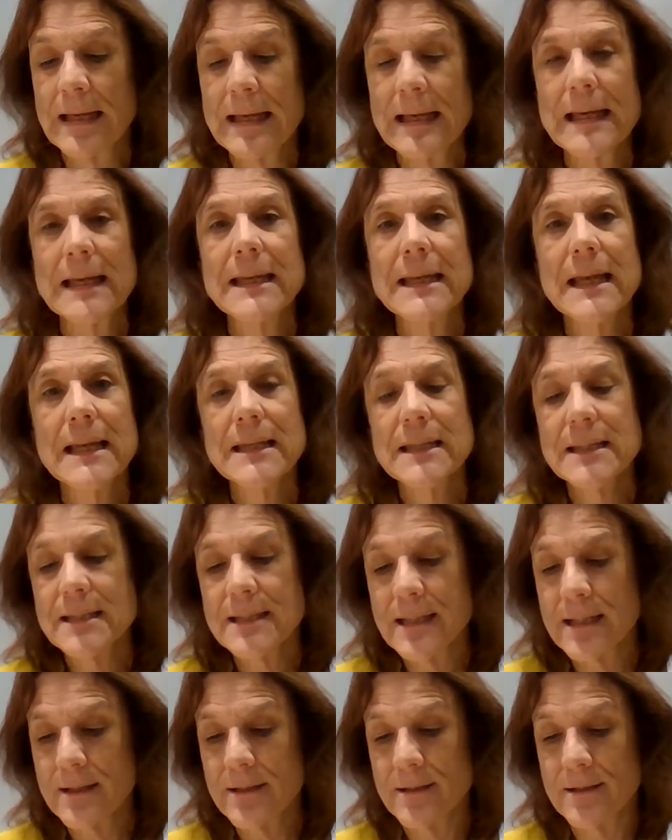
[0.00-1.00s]
In any
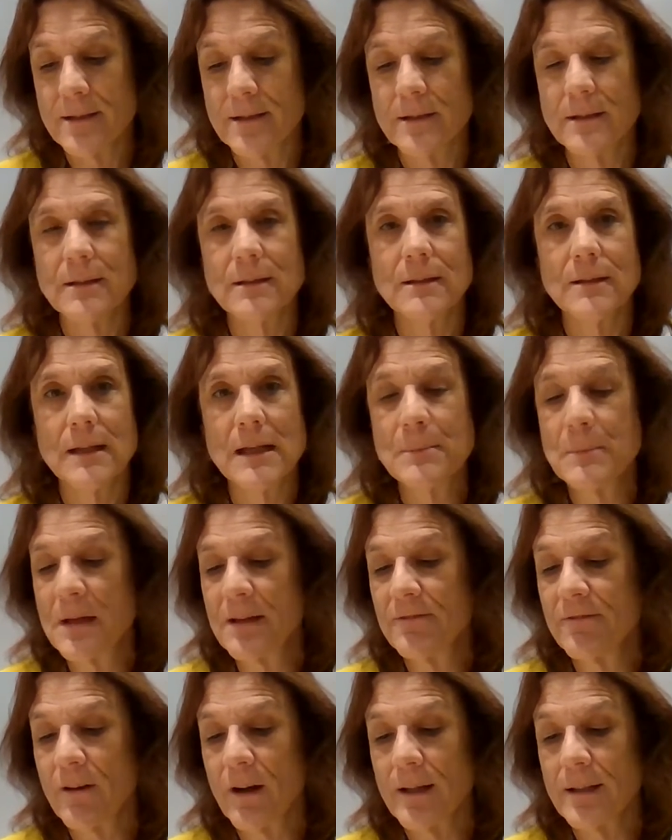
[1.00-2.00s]
season, it may
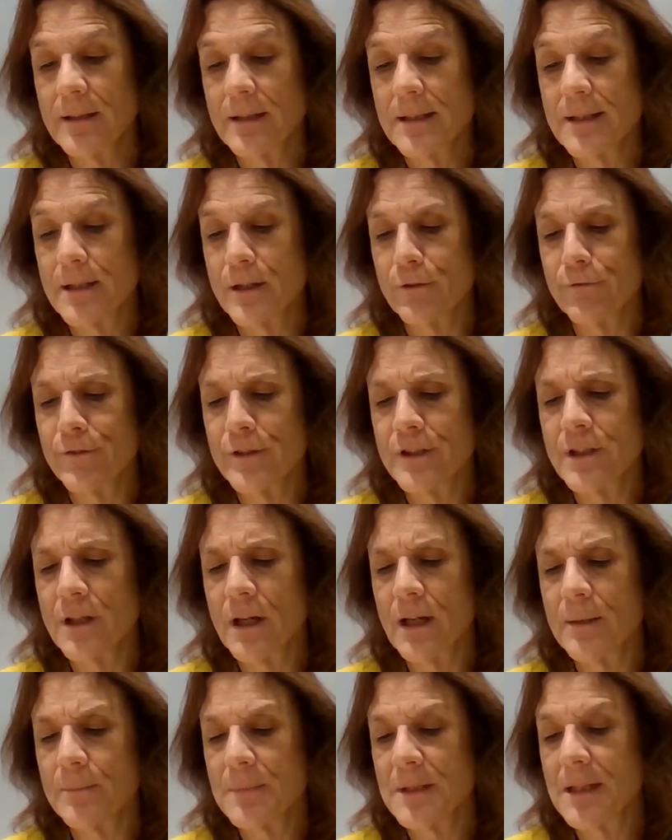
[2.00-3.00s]
find itself at
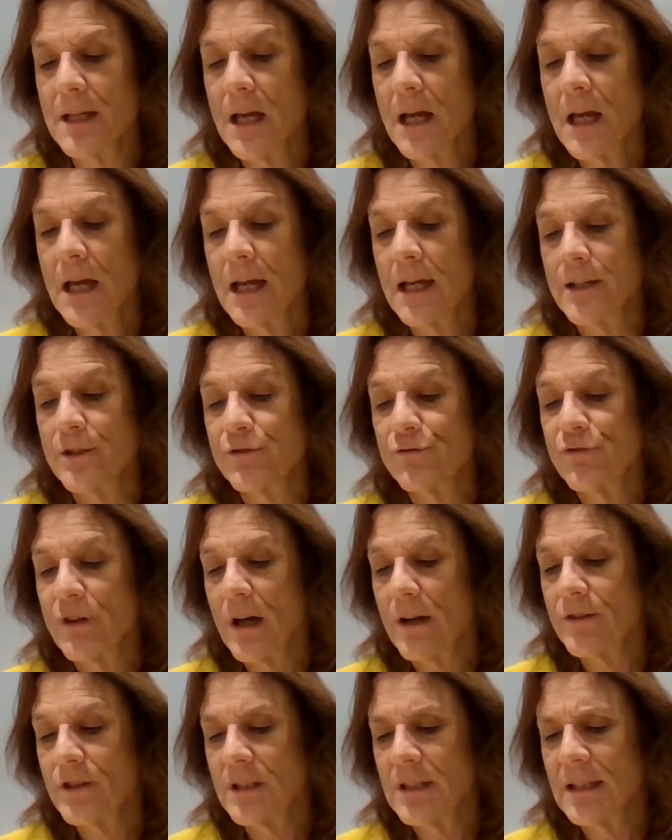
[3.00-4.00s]
times
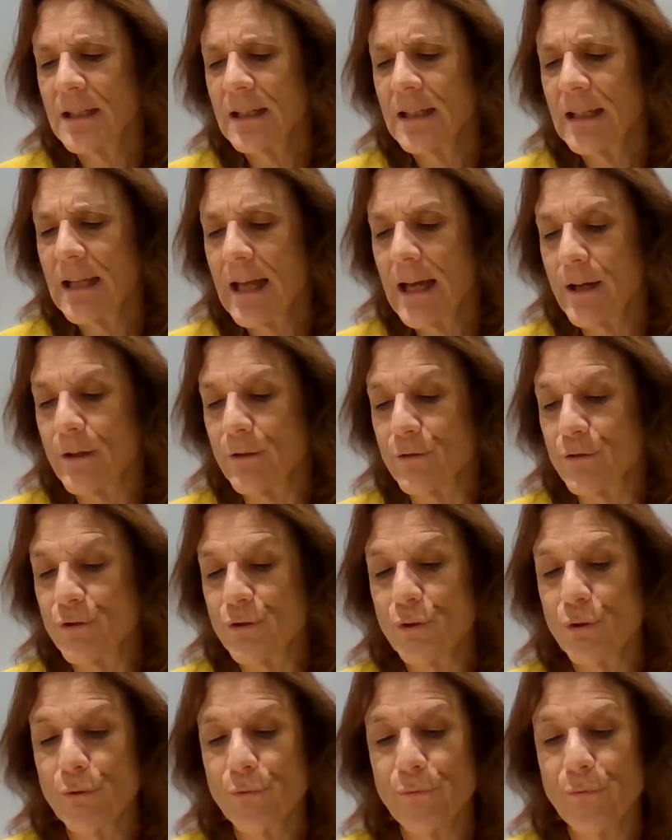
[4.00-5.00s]
enshrouded in clouds
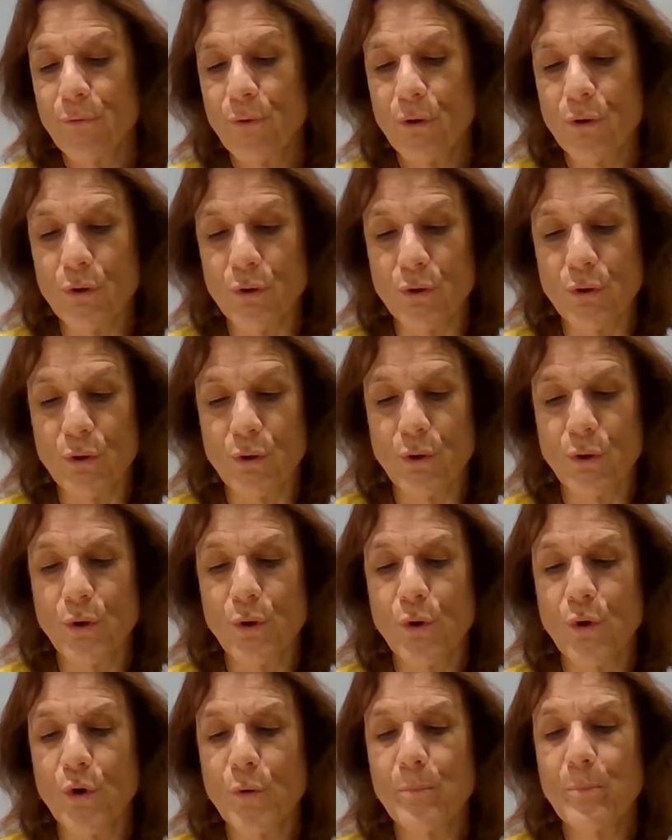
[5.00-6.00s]
or fog,
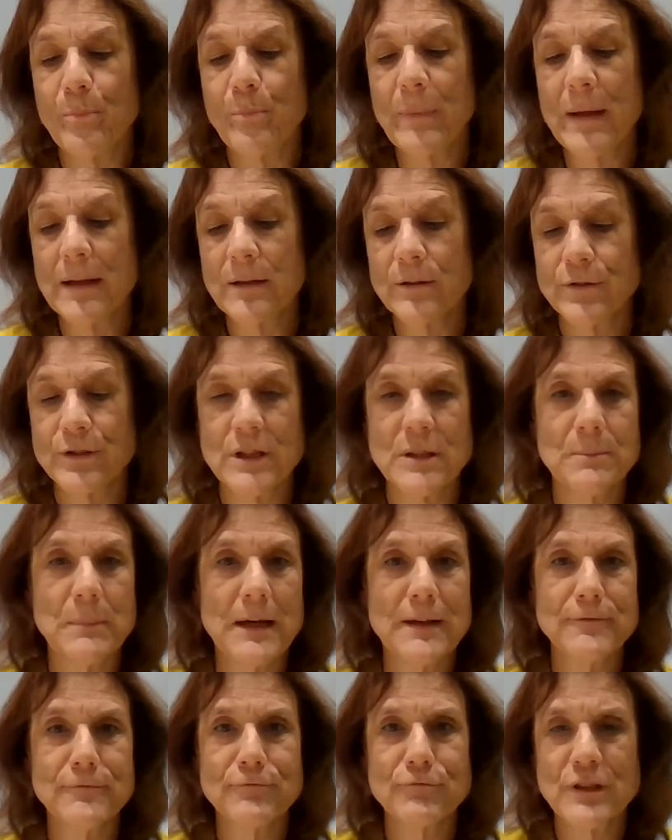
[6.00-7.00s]
or pelted by
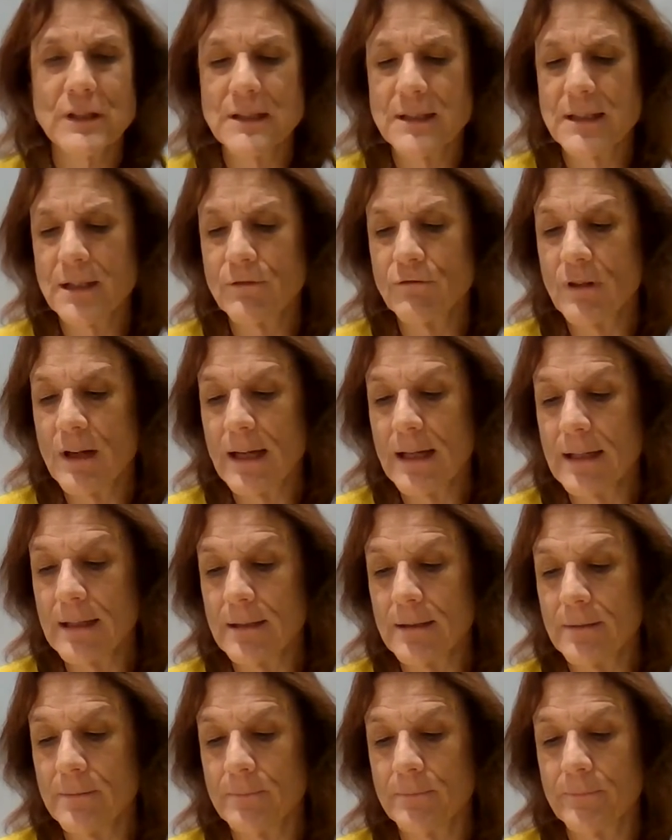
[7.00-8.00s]
freezing rain.